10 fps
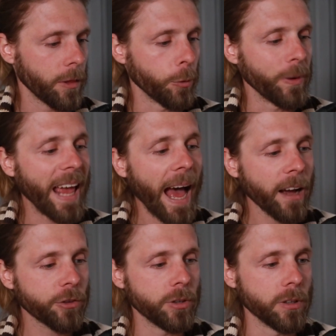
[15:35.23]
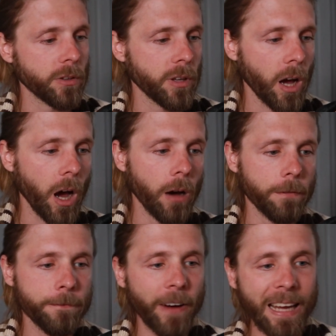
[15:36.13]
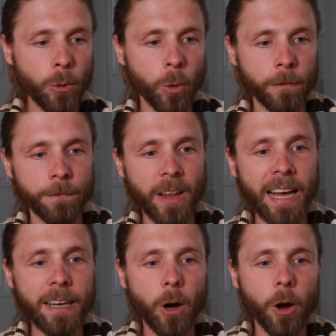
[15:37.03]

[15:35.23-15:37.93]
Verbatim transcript: the reactions of fight or flight